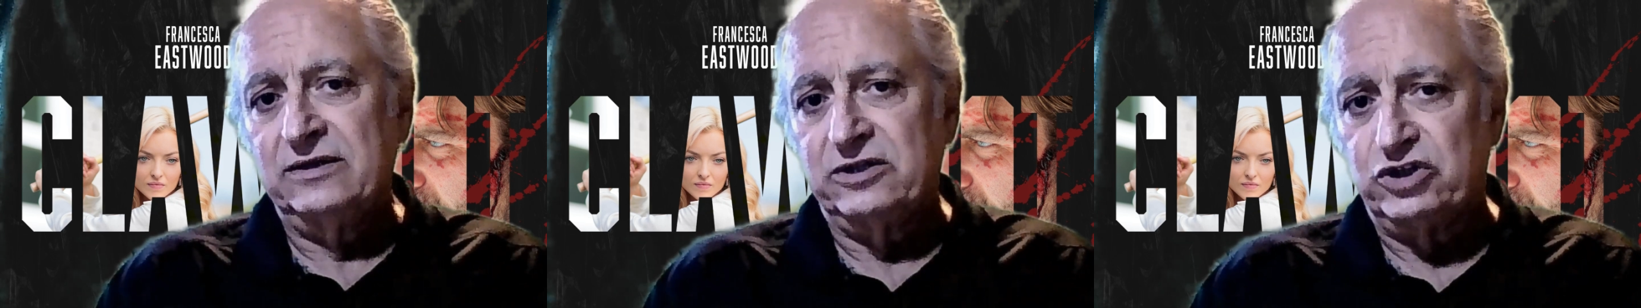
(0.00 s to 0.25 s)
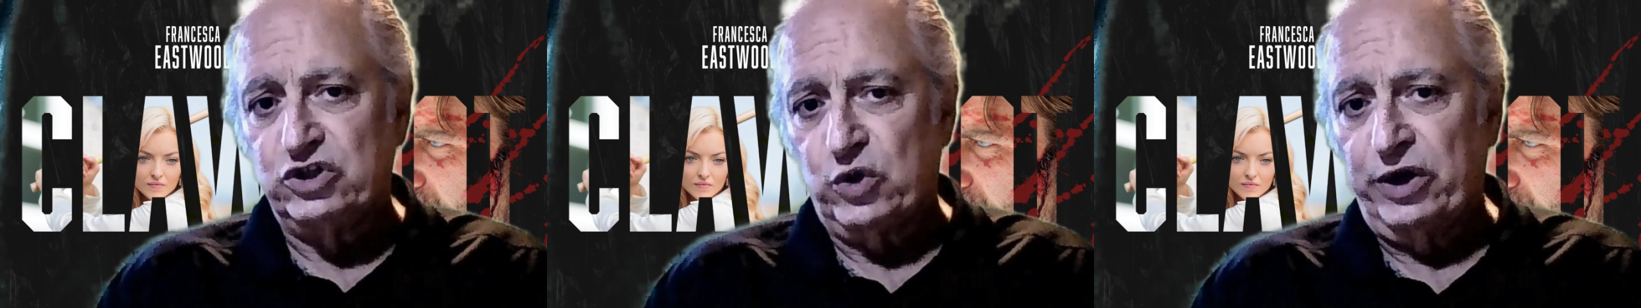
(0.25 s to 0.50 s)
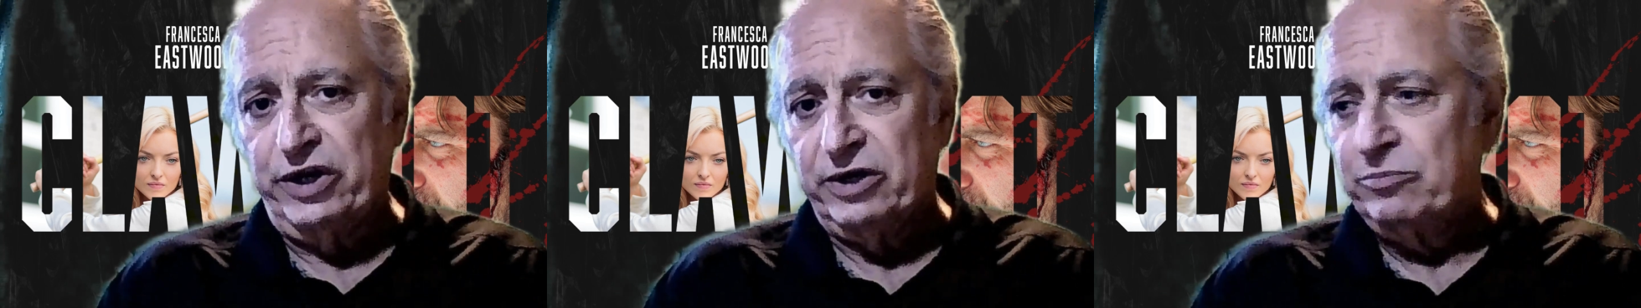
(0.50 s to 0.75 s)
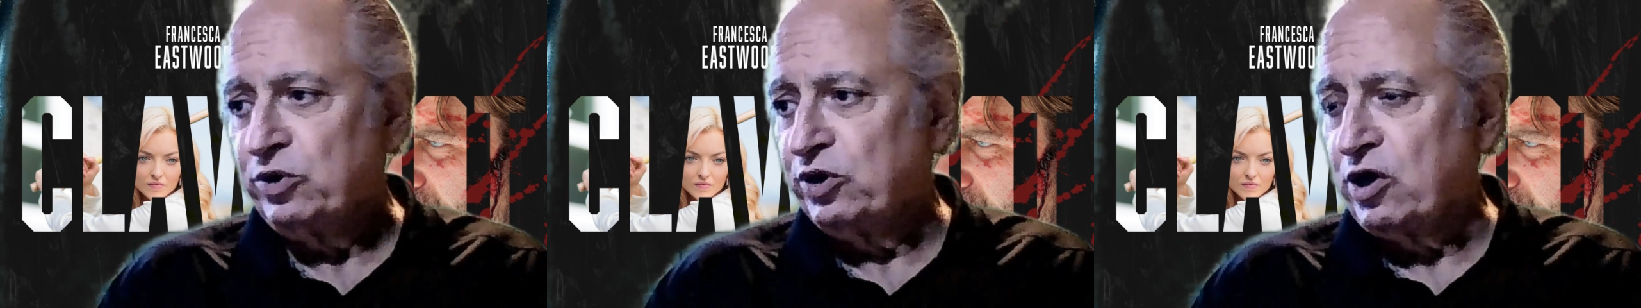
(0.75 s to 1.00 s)
Speaker 1: to join
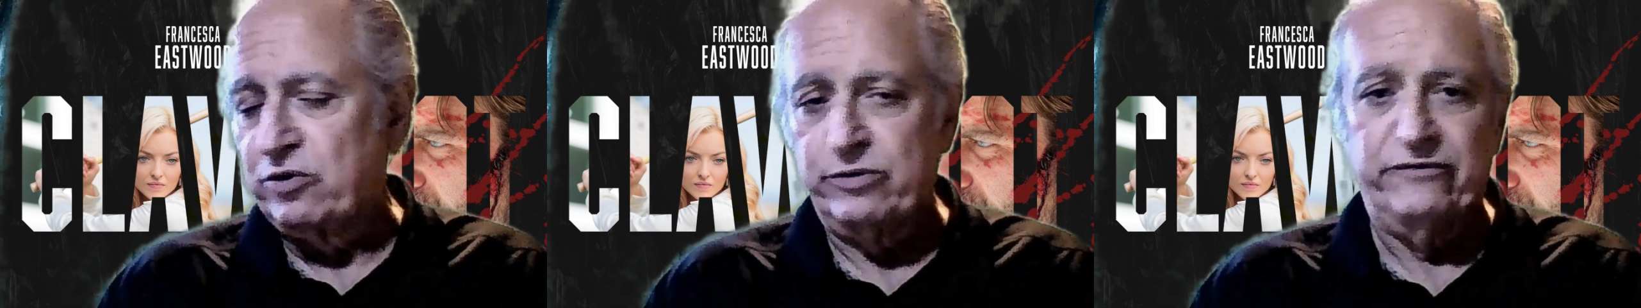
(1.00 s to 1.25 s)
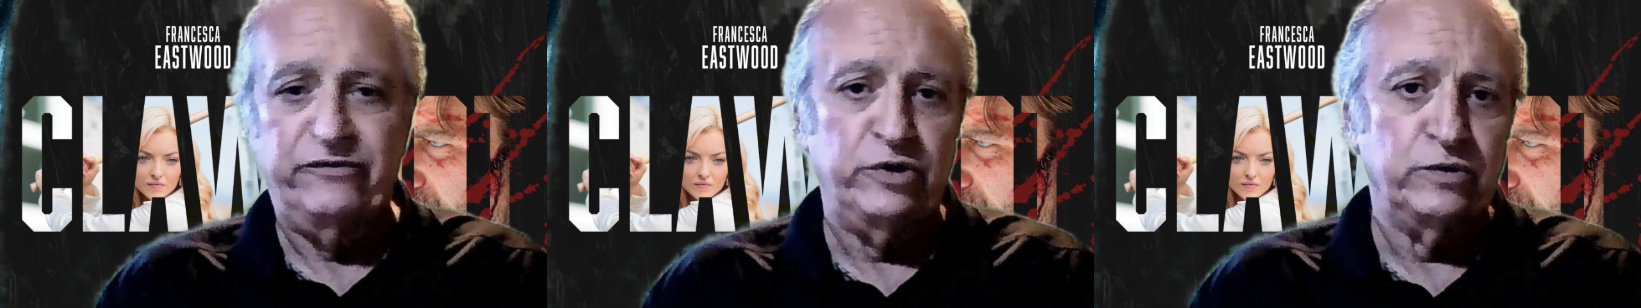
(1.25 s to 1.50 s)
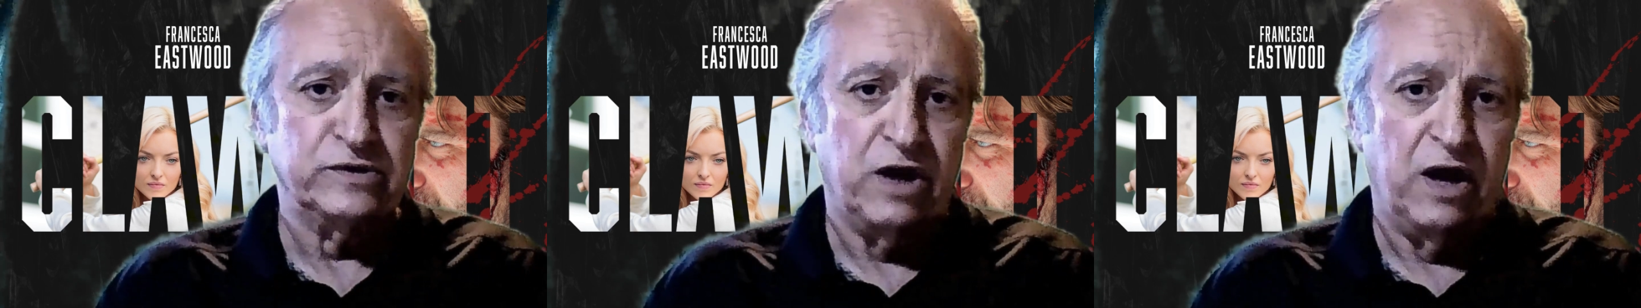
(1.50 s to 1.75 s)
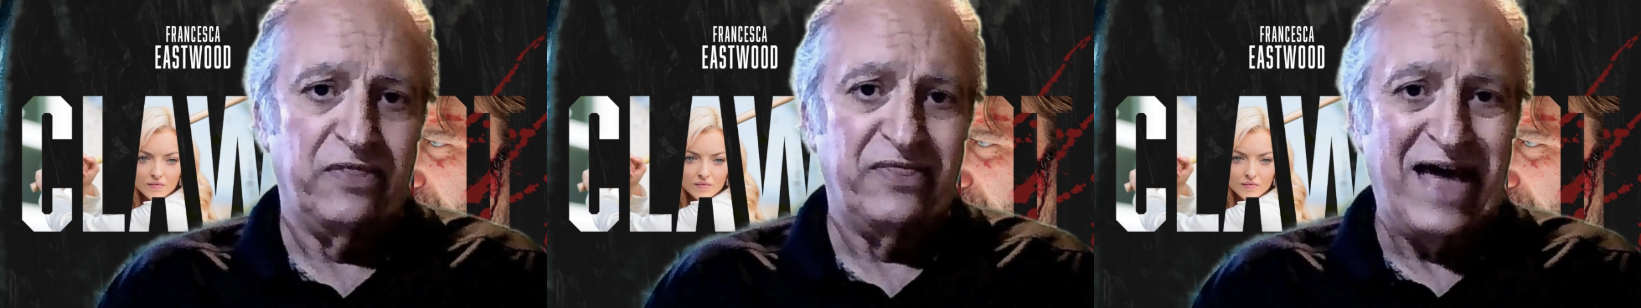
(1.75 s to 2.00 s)
and put our reviews
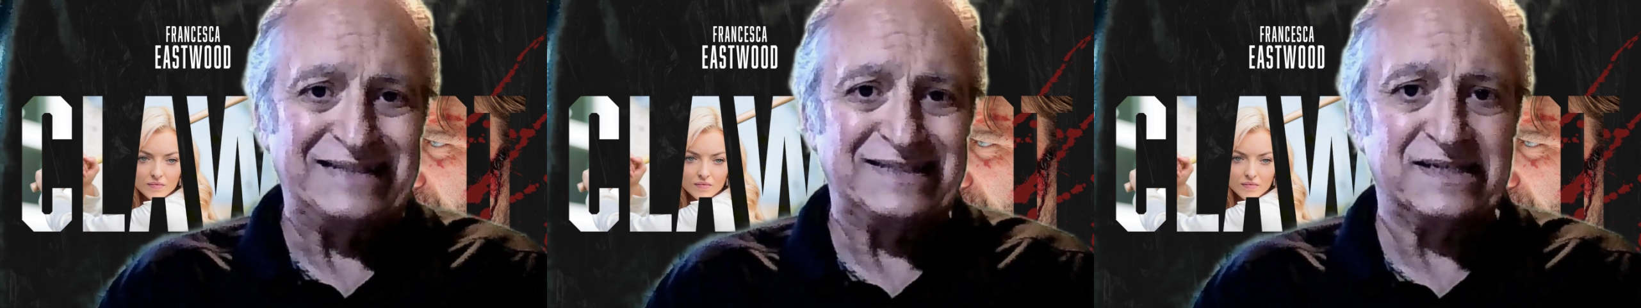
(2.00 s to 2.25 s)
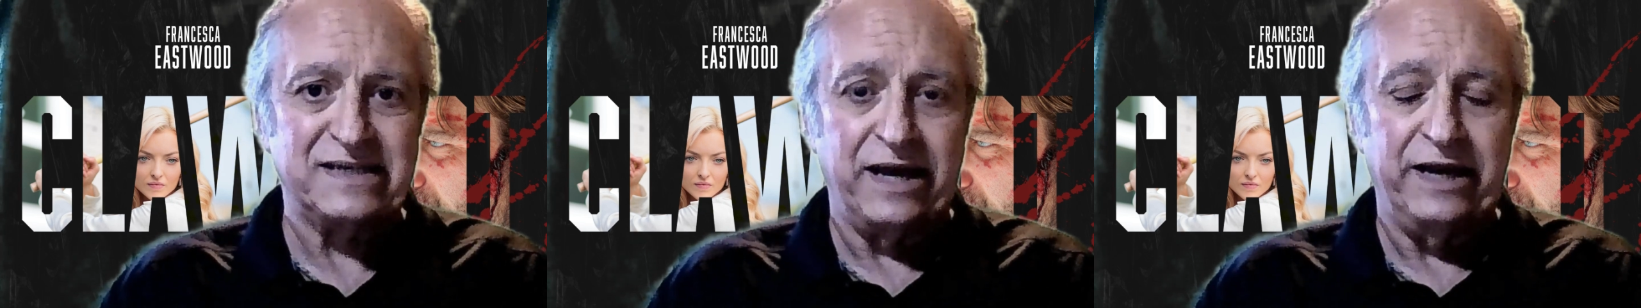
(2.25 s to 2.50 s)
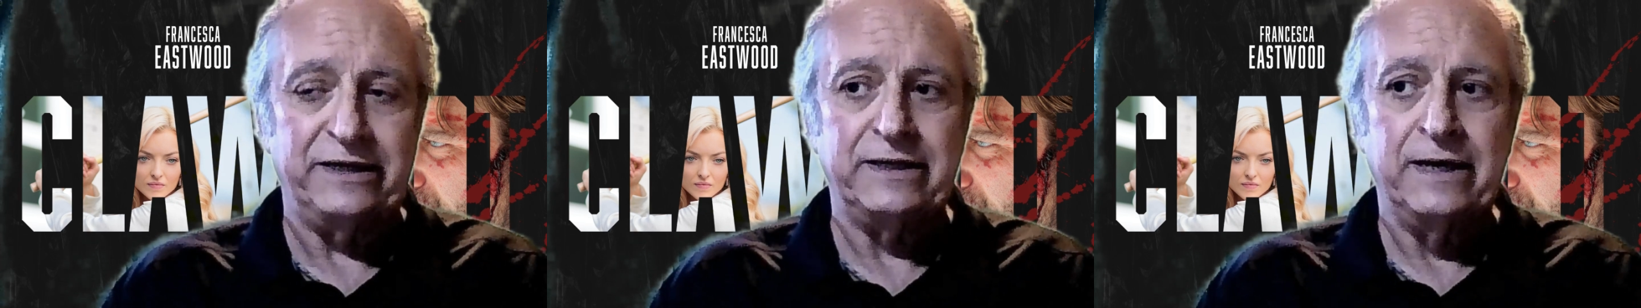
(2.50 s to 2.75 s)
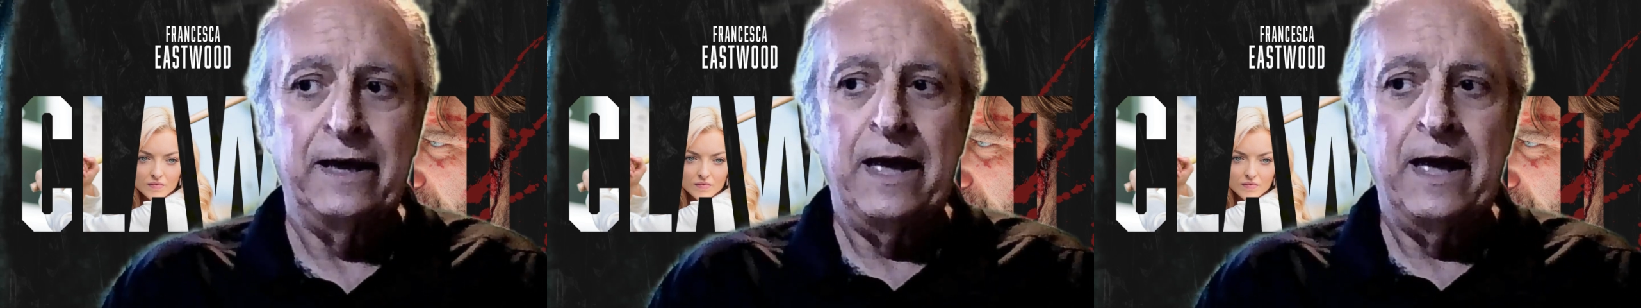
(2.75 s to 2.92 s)
on that site.